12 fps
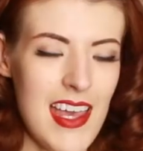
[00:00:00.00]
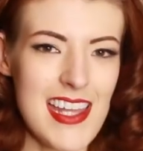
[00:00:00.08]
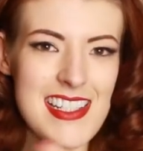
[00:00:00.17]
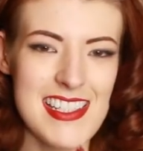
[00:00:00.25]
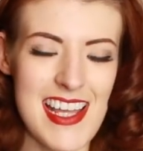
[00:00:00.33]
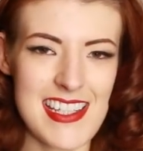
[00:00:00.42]

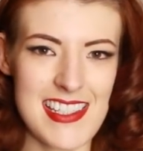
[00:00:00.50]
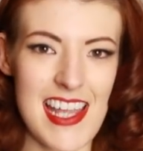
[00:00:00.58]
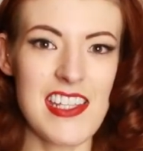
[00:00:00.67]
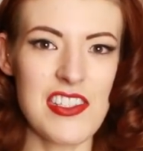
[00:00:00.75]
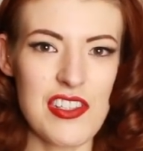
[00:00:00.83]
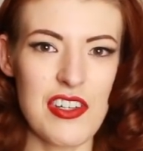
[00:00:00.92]
It's that
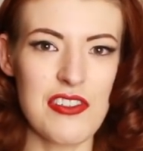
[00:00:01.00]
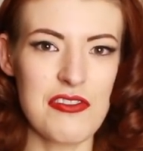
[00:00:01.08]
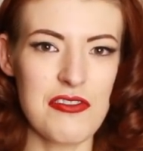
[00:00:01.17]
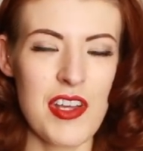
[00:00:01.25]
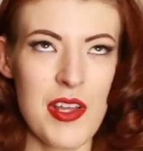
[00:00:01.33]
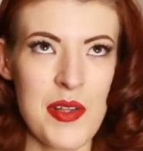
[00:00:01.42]
sense
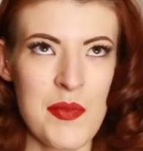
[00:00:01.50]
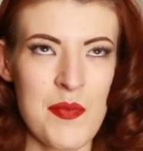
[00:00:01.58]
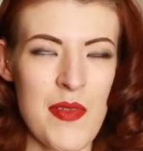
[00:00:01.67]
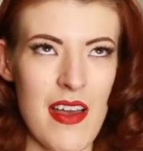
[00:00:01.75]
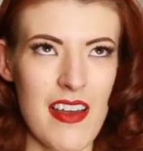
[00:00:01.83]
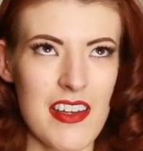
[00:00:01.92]
of
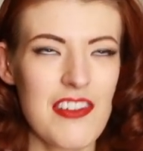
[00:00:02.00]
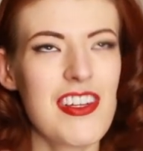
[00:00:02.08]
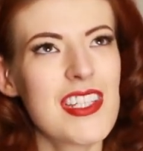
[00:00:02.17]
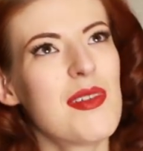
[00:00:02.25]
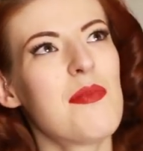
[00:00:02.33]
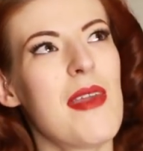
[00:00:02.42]

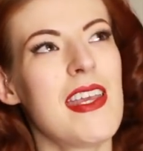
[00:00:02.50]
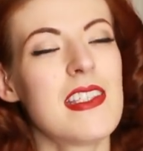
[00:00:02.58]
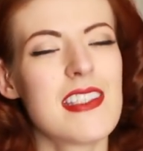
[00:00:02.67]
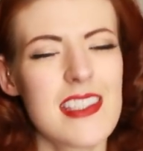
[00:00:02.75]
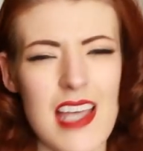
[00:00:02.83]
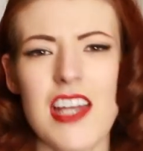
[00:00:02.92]
Christmas being
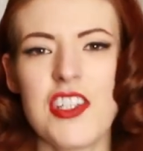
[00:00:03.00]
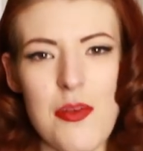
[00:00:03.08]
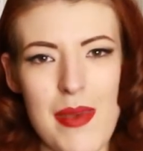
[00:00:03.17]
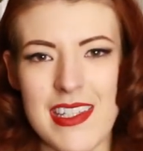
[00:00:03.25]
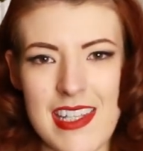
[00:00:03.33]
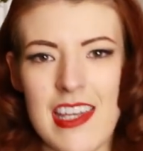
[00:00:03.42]
such a
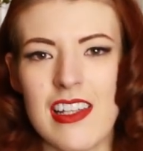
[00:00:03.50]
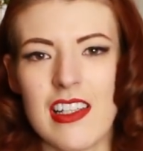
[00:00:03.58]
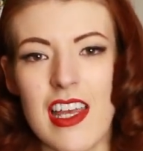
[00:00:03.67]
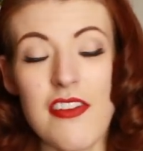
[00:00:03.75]
big deal.